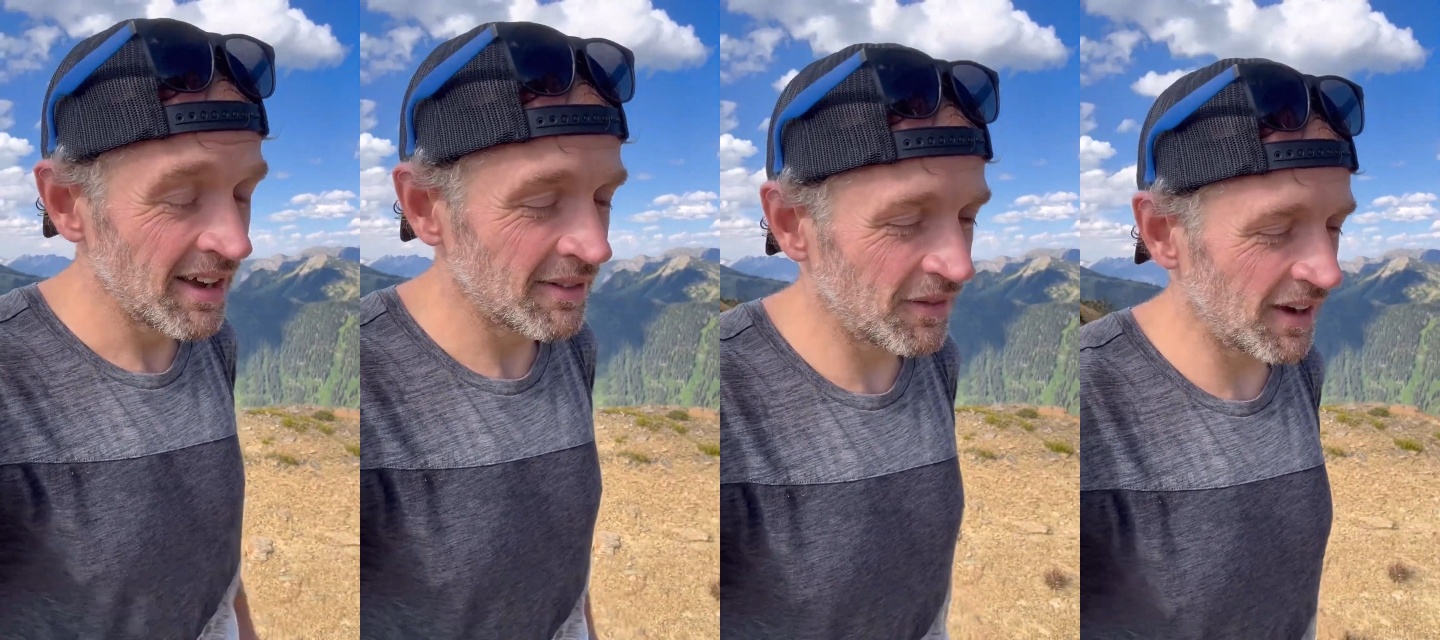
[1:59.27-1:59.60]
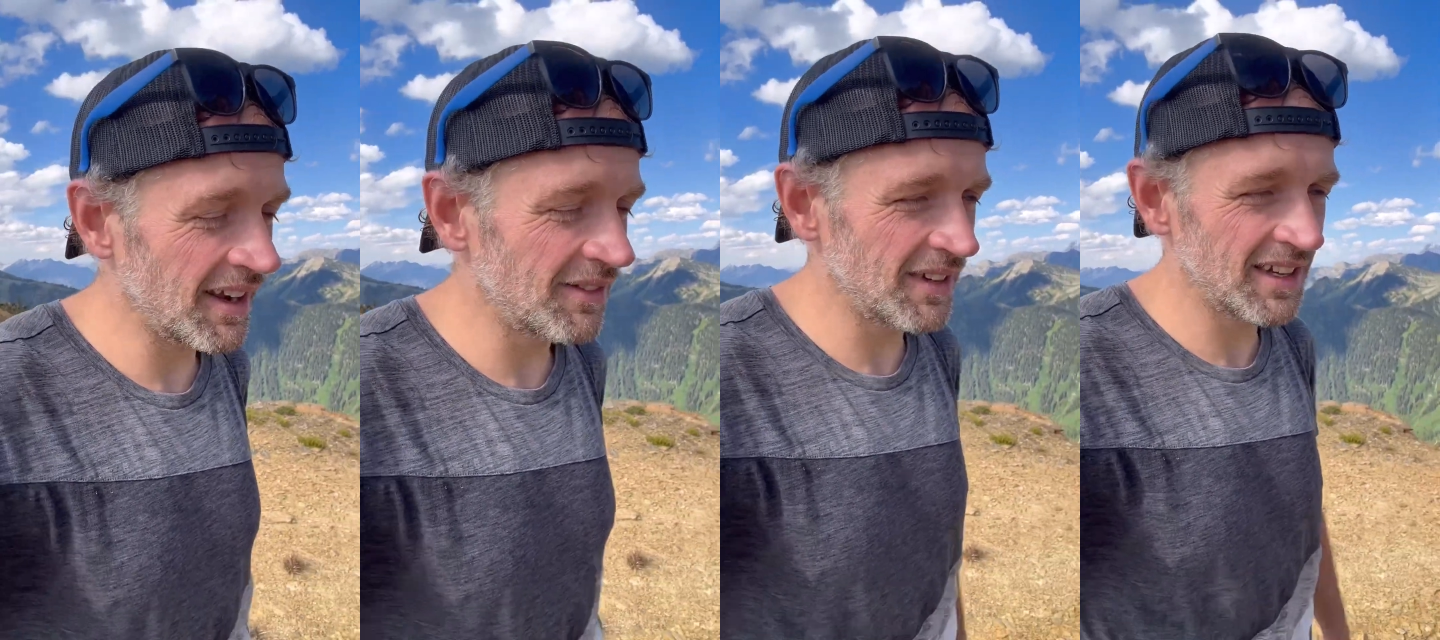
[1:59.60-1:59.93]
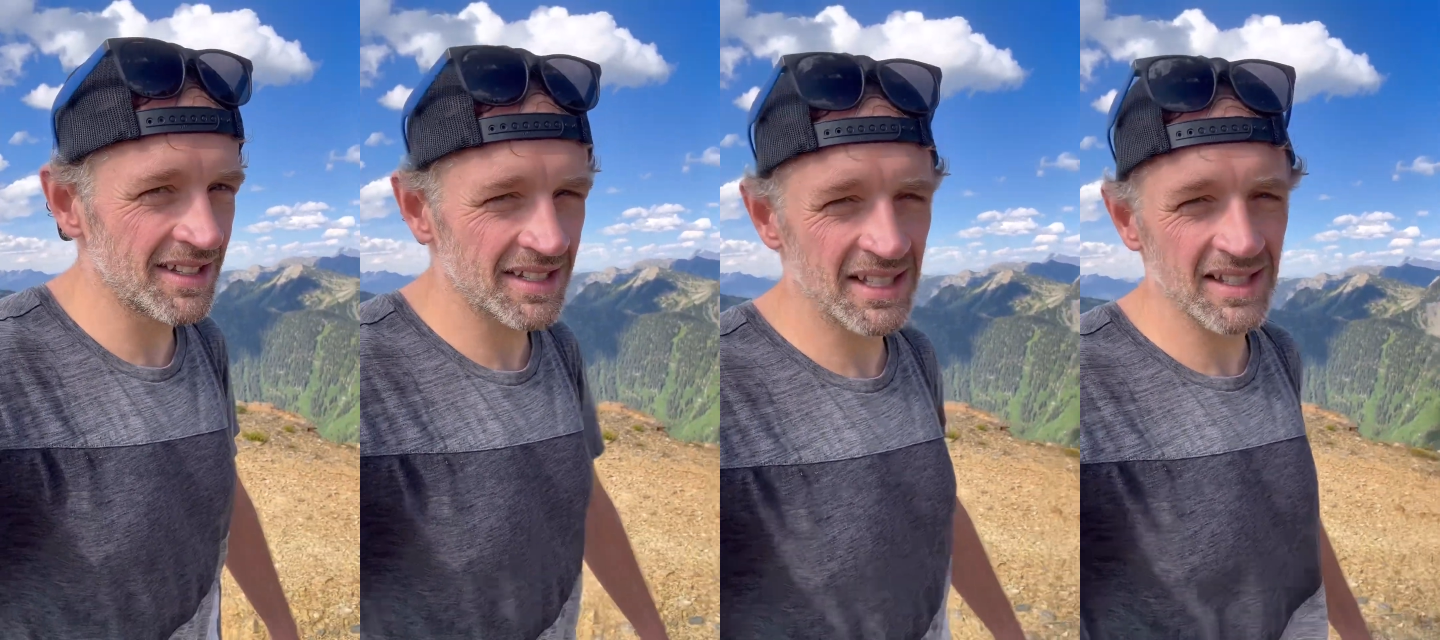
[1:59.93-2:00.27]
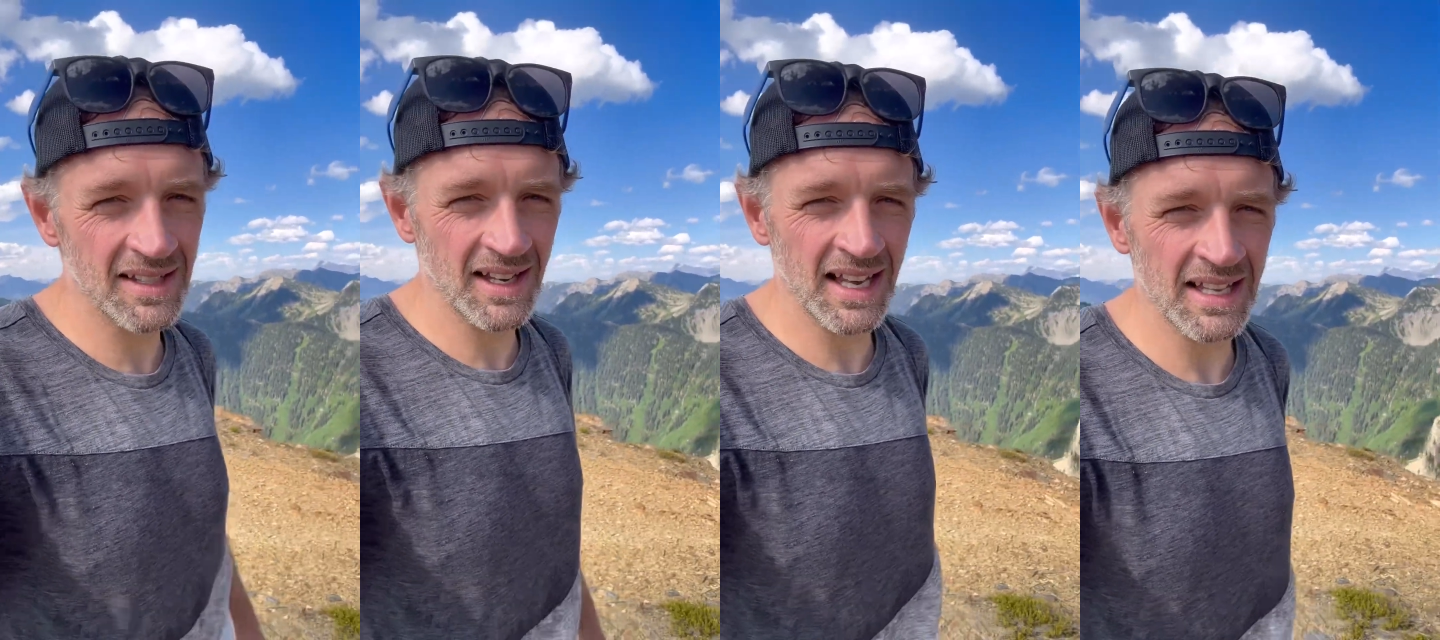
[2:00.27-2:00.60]

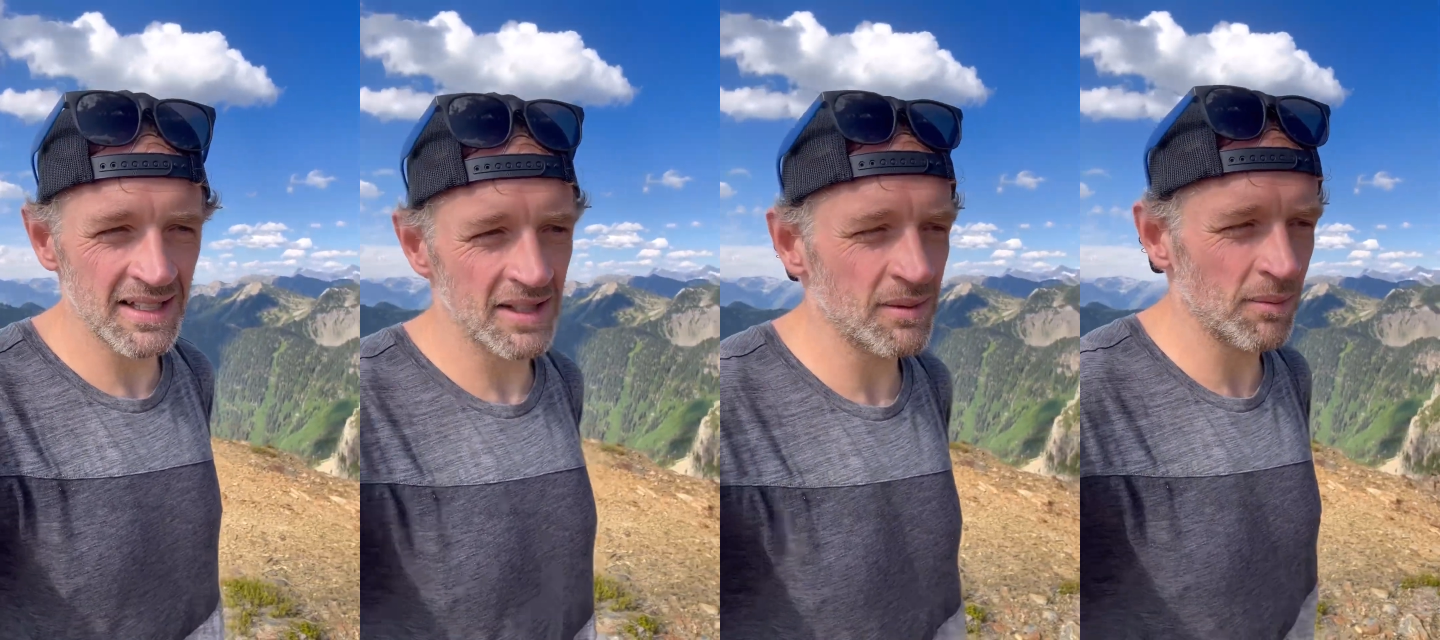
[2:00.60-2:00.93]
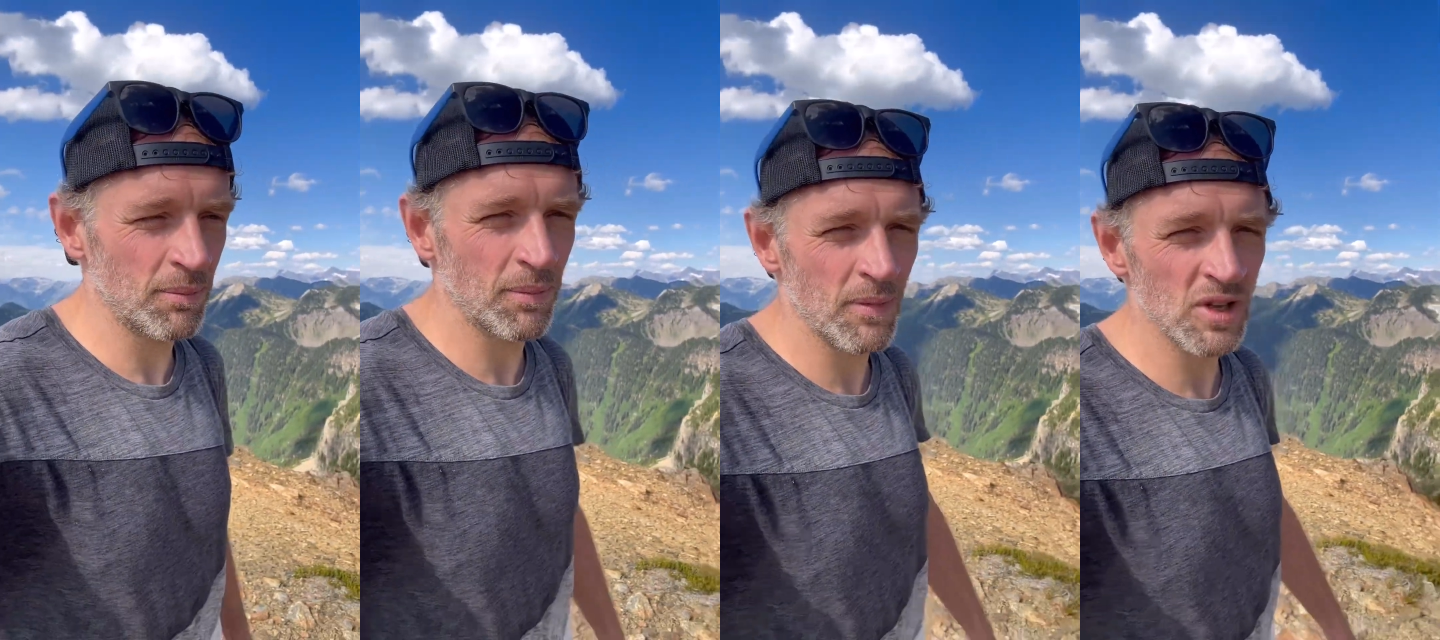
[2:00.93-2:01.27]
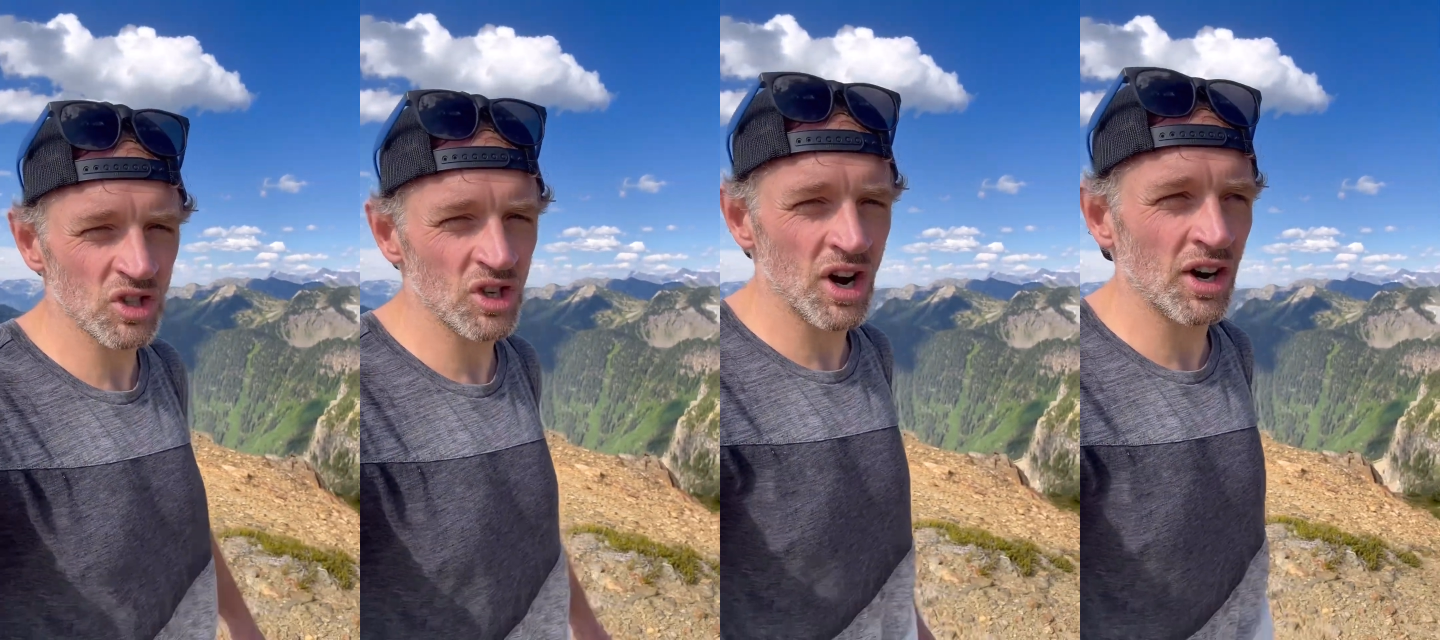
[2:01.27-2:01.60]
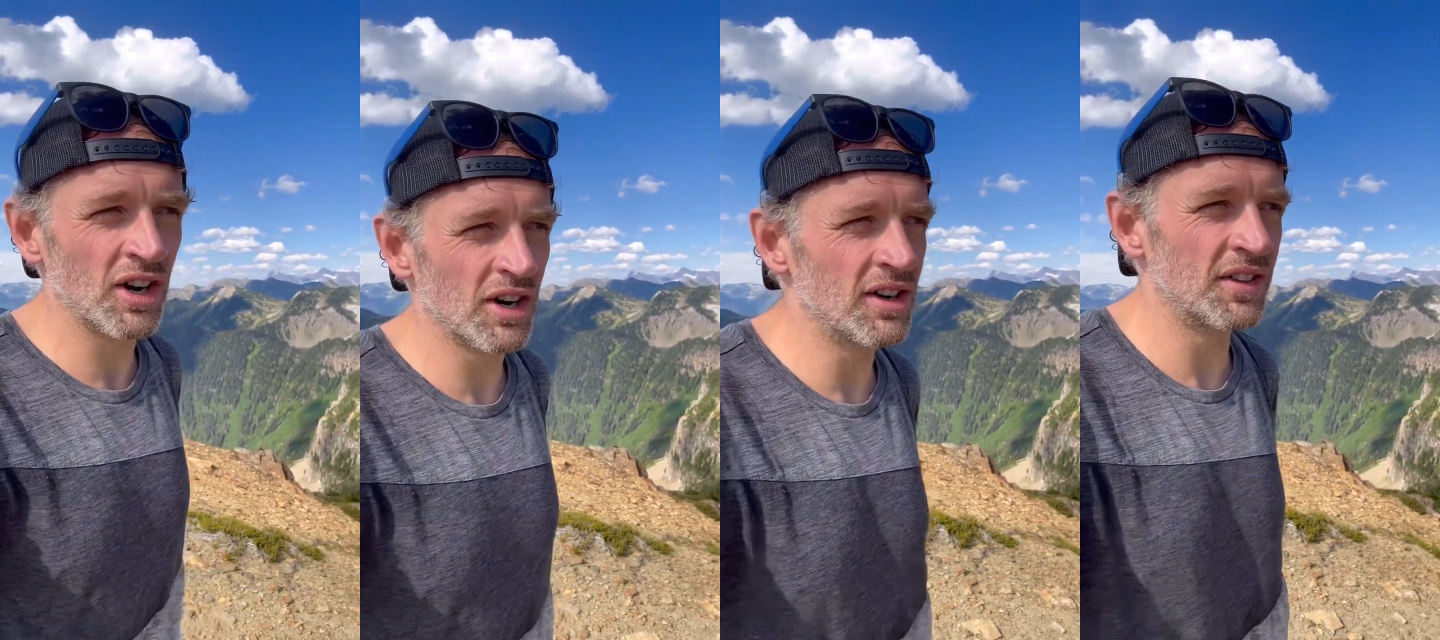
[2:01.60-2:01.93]
Forgiveness is
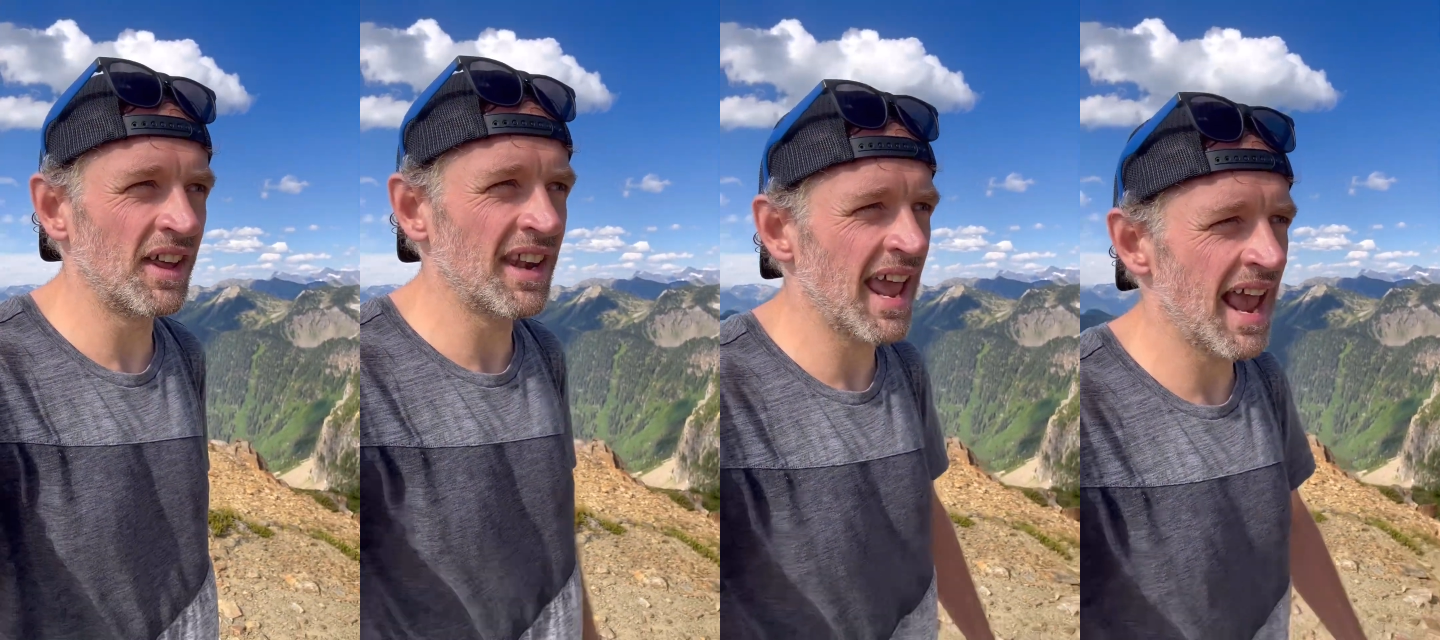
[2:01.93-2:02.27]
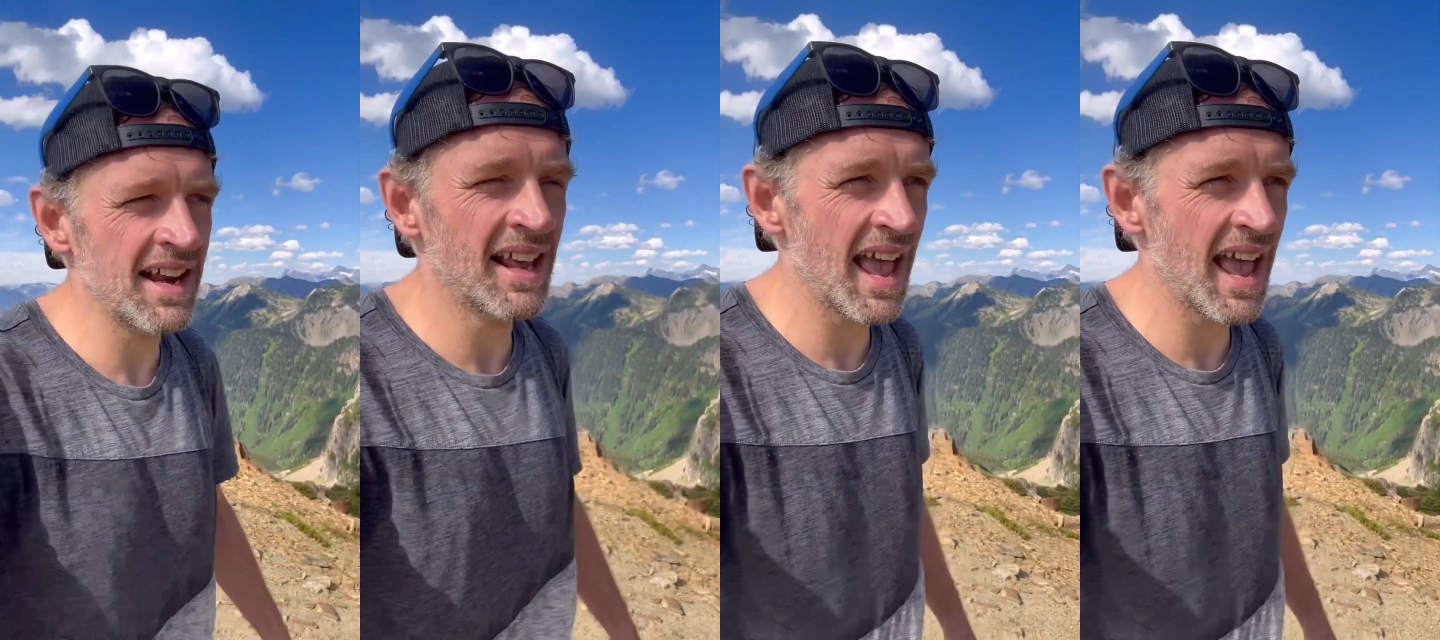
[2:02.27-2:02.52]
stronger than any